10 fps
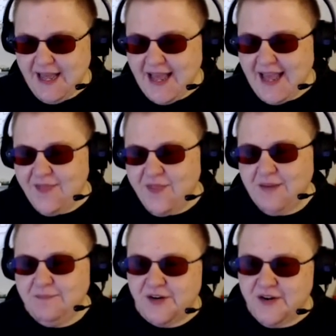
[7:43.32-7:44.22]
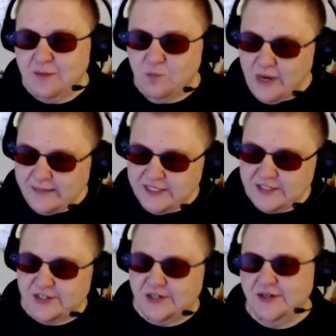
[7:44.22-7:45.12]
And then
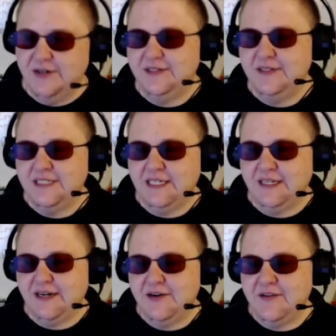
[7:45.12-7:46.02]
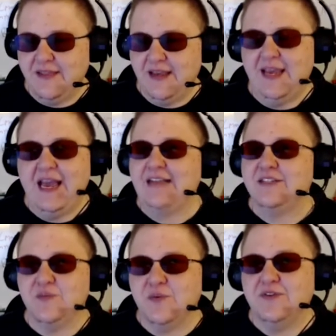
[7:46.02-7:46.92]
Merriam-Webster declared they as
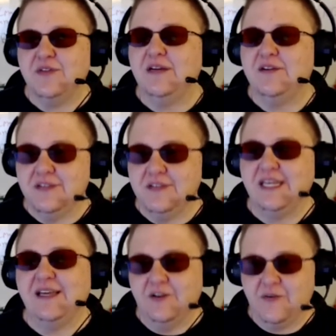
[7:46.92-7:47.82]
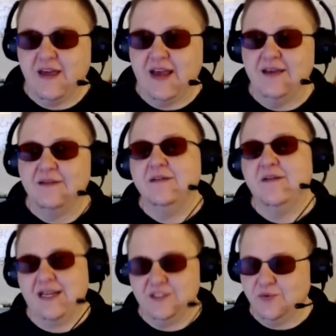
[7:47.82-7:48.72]
the word of the year, the singular they,
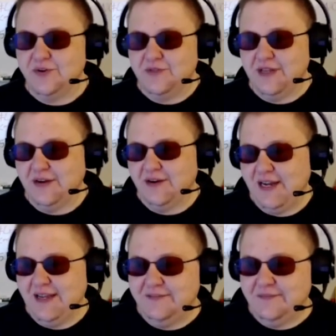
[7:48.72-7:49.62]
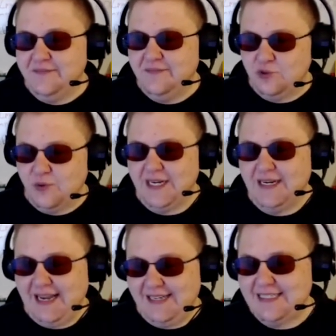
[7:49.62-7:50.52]
as word of the year in
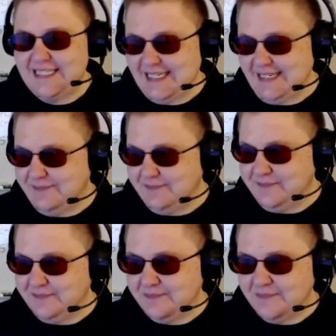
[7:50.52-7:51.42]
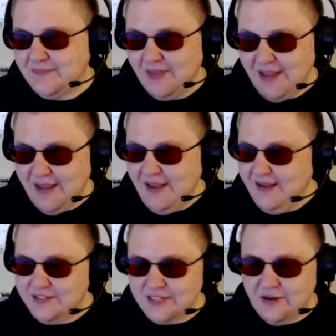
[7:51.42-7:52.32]
2019.
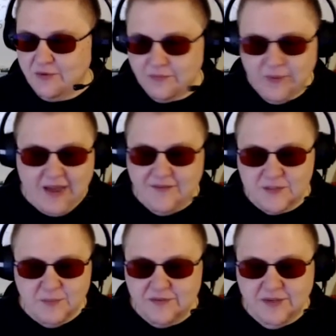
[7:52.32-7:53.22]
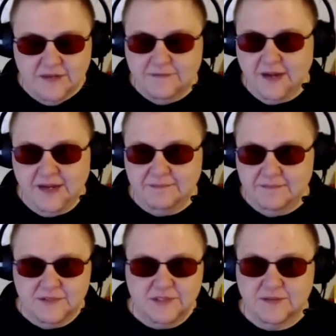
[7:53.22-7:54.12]
So we have this perfectly fine
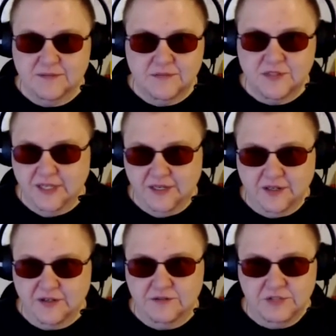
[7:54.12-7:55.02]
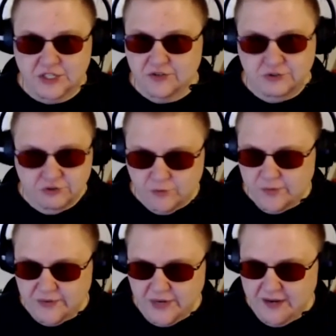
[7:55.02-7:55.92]
singular gender-neutral
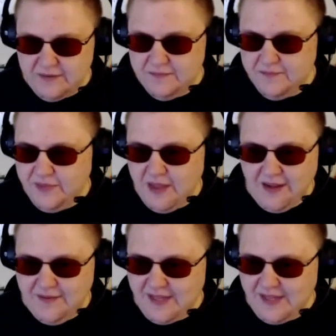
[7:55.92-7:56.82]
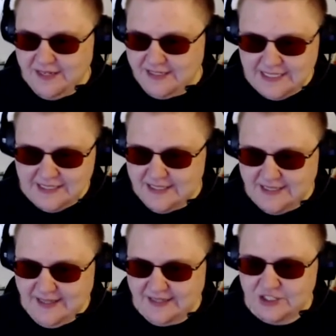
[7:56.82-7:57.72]
pronoun that exists in
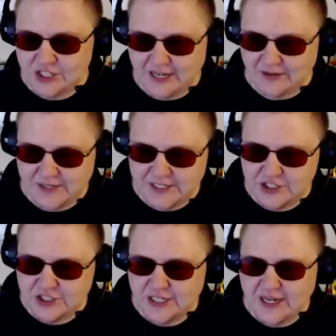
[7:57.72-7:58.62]
the English language.